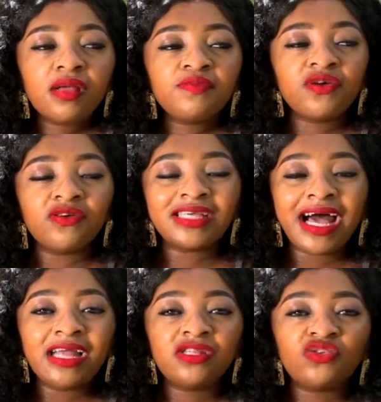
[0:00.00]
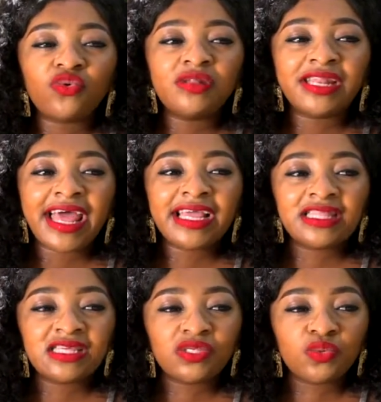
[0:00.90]
because I don't like
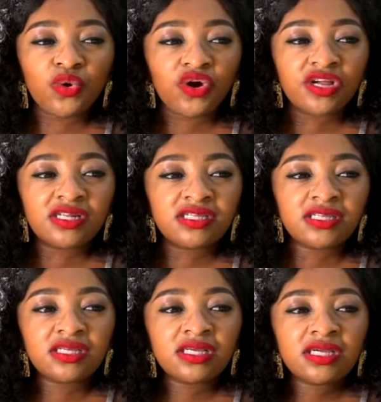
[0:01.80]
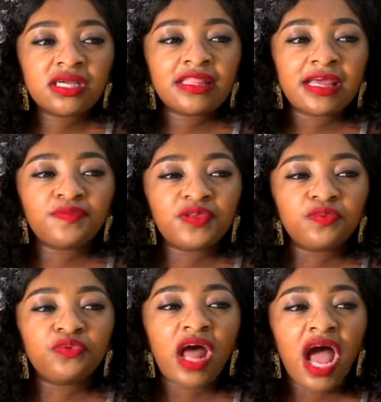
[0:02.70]
this word that
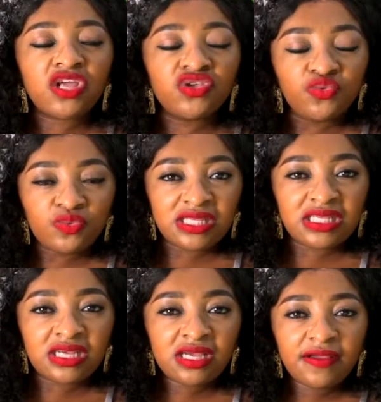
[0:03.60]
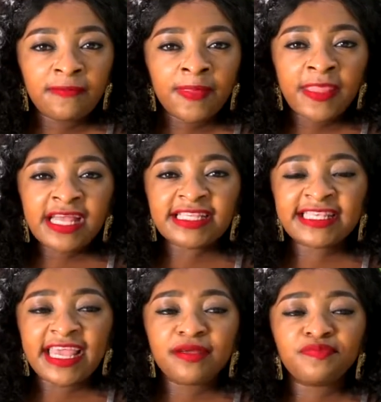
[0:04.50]
people are using,
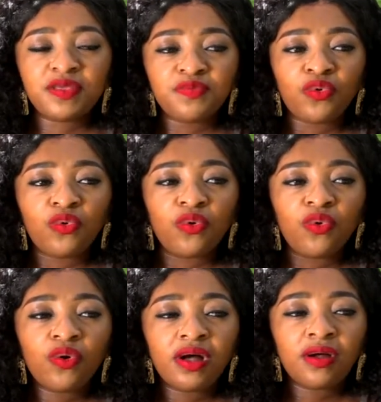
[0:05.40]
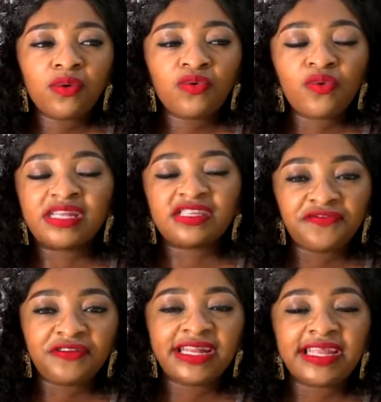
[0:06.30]
saying people who are
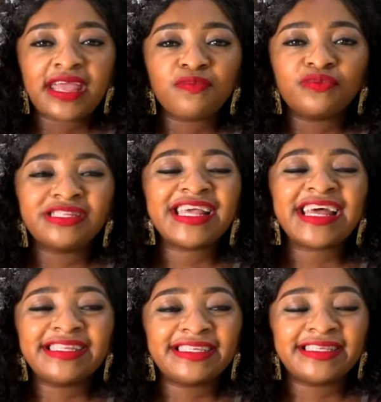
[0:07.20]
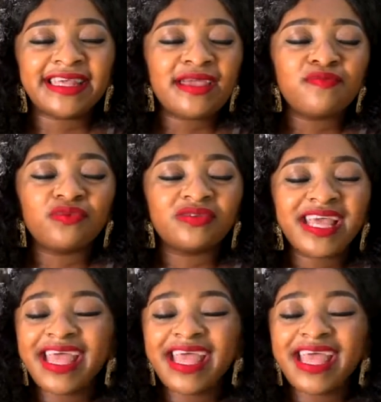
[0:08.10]
differently abled, they are disabled.